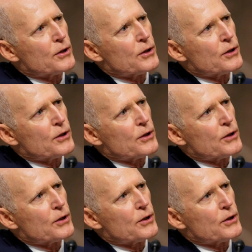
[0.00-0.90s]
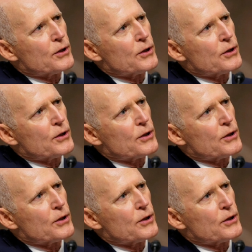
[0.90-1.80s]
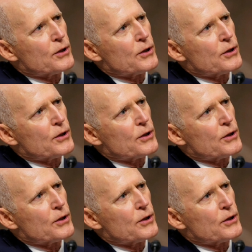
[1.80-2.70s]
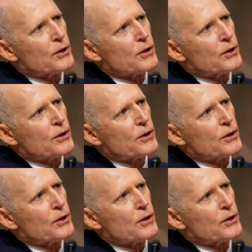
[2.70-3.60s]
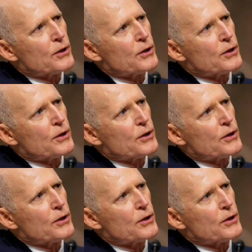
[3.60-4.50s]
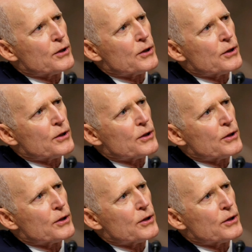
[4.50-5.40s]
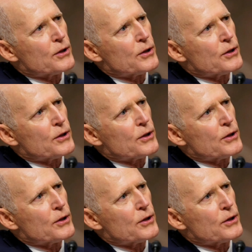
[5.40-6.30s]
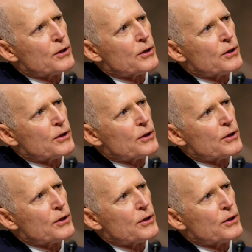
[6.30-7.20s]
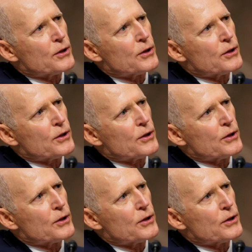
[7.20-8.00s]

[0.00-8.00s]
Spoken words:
(no lip movement)